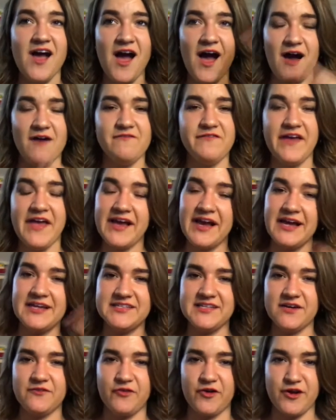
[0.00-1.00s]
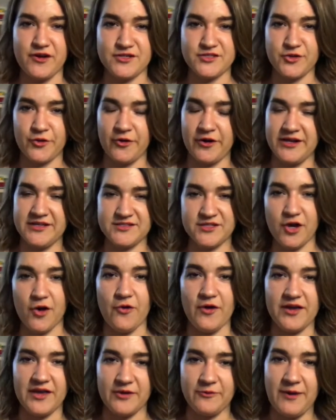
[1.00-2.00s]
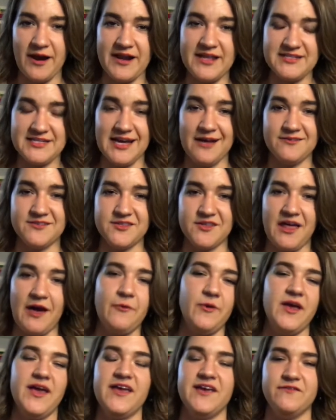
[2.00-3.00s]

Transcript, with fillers: a vague idea of where your story is going and write it down so that way